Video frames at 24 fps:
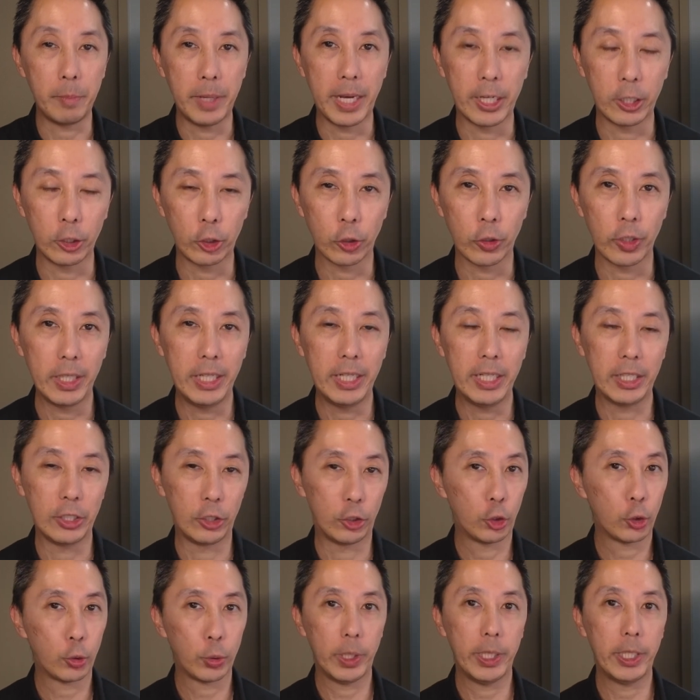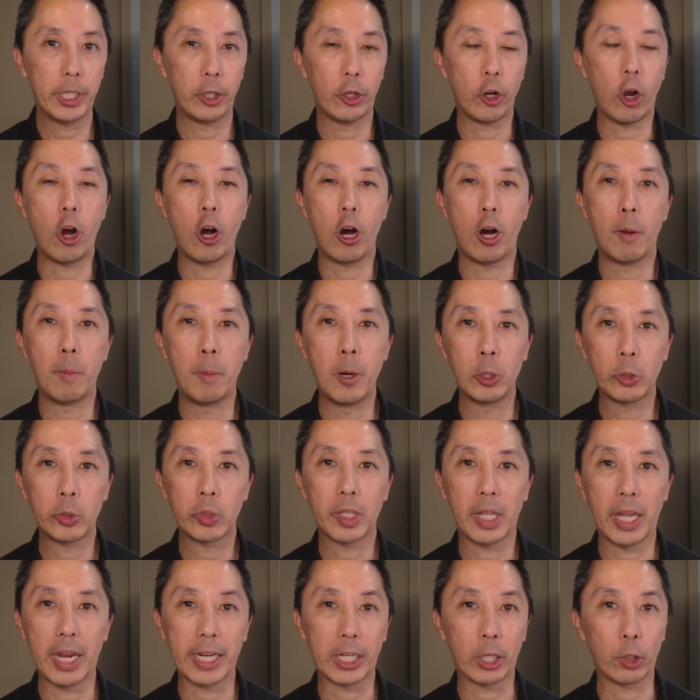manager is treated almost
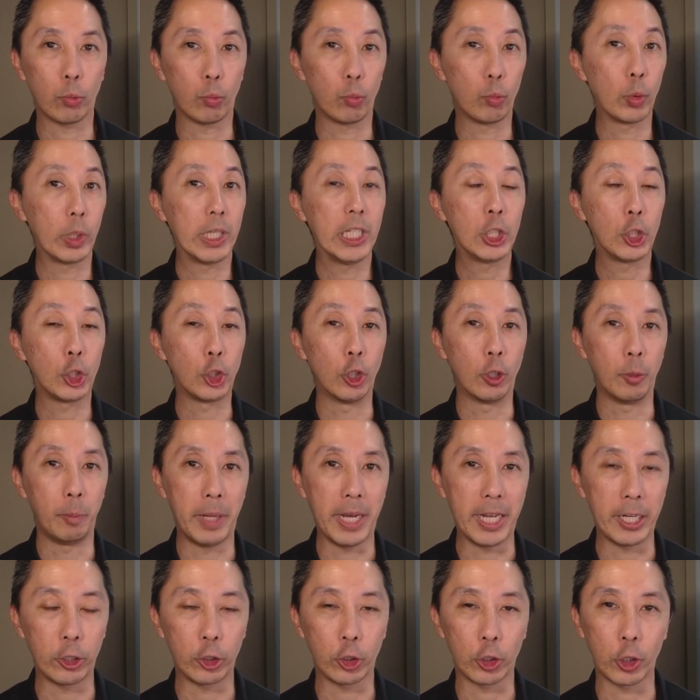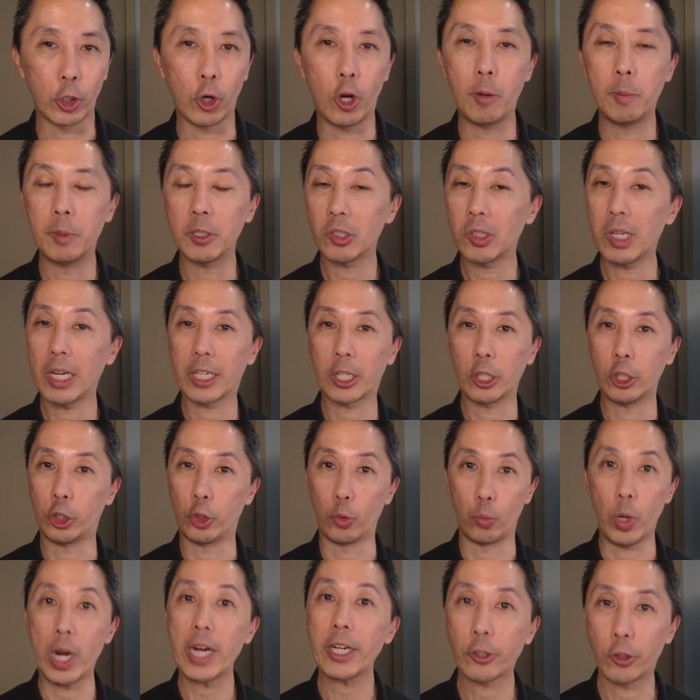like a regional manager, almost like a
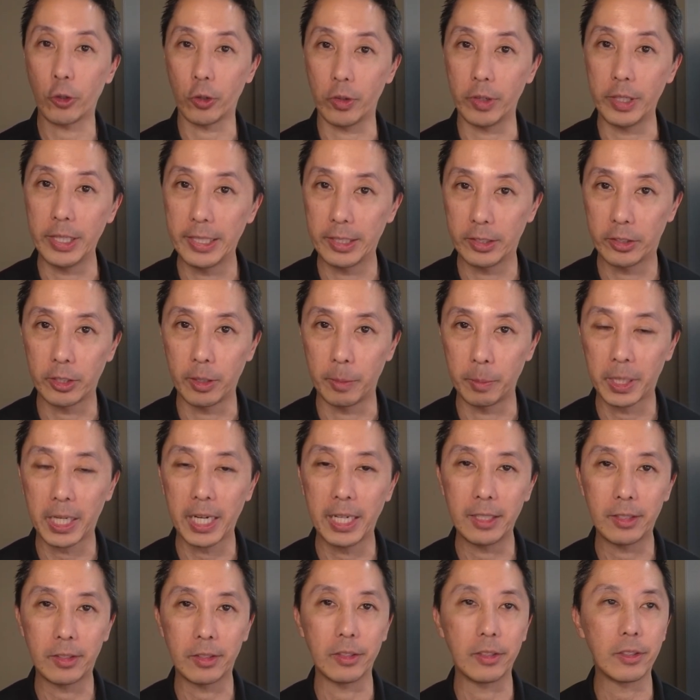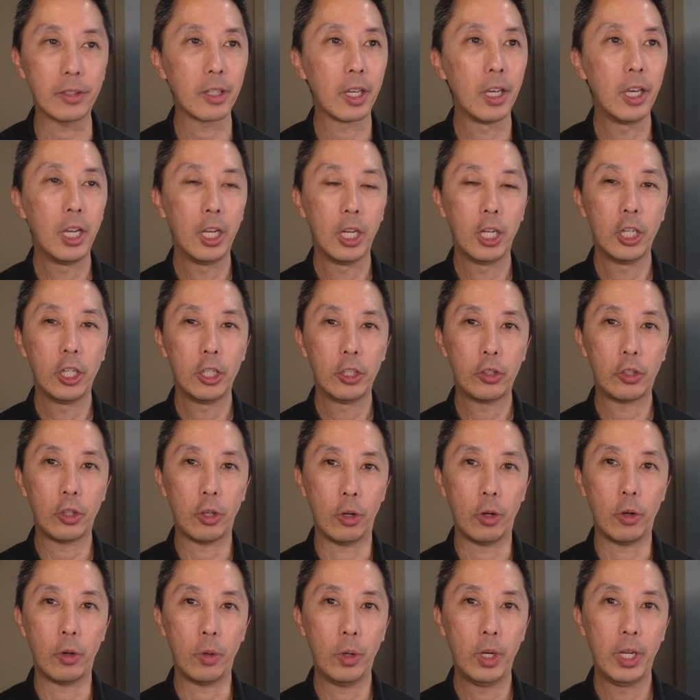director in some cases.
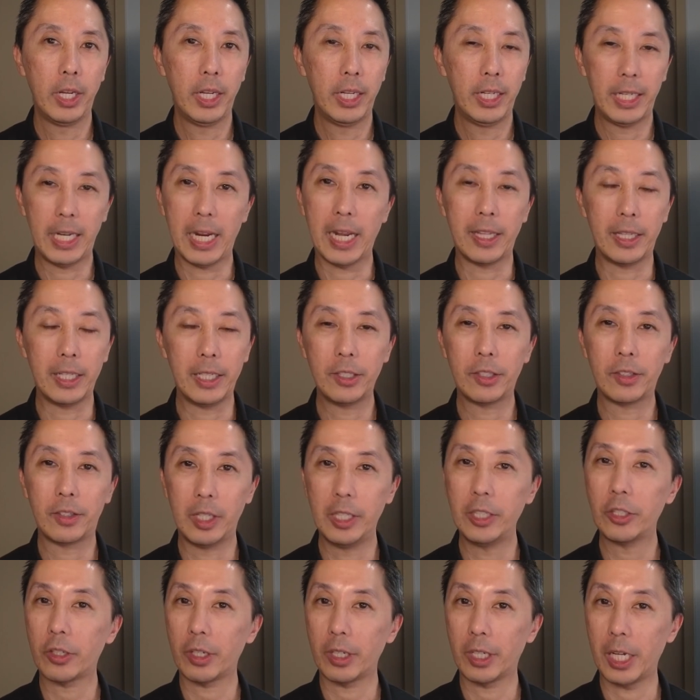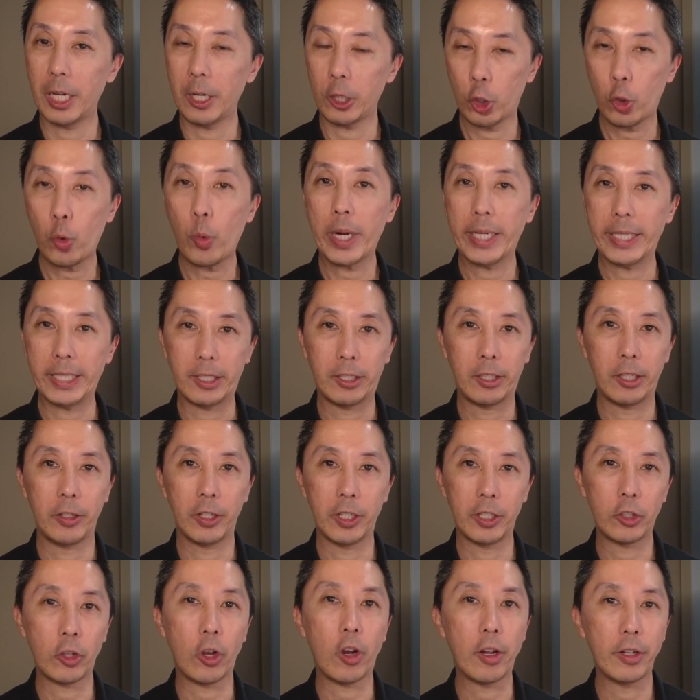So yeah, these could get quite
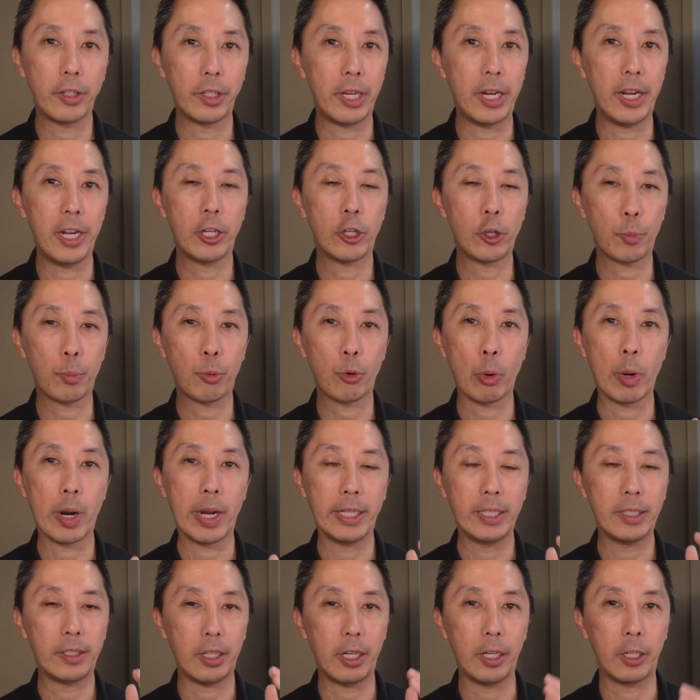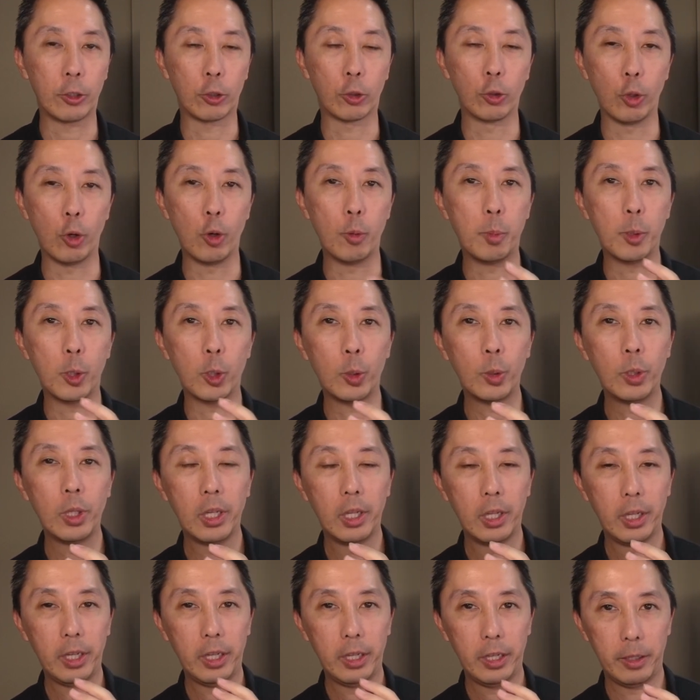serious on the enterprise and global
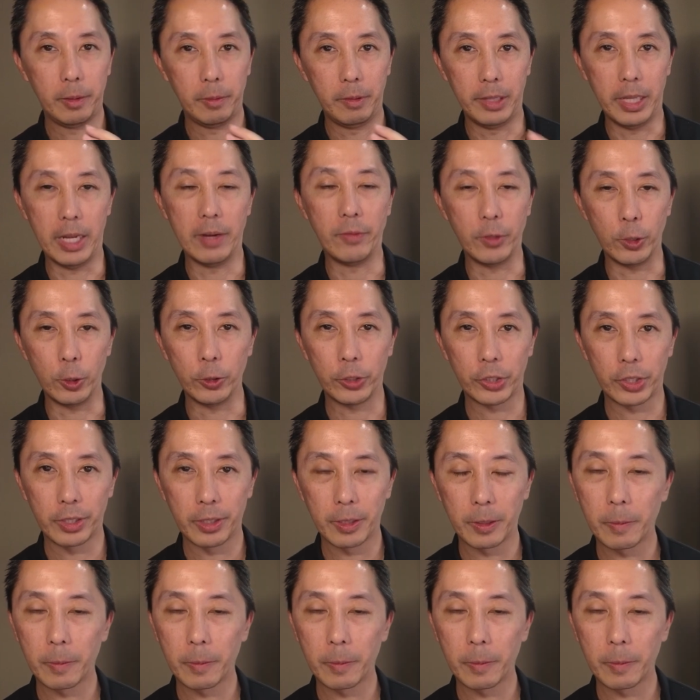levels.